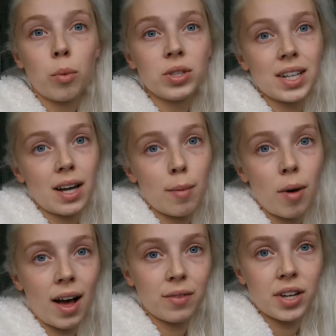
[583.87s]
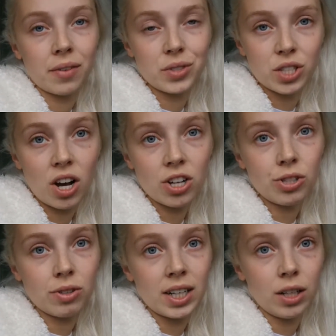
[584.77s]
one day I might have to have
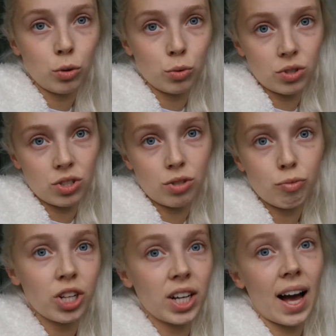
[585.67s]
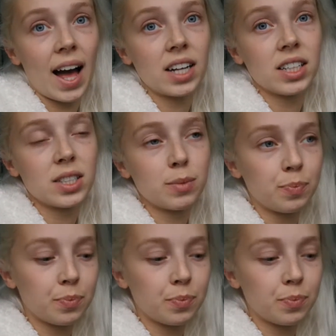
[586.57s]
surgery in order to run again. And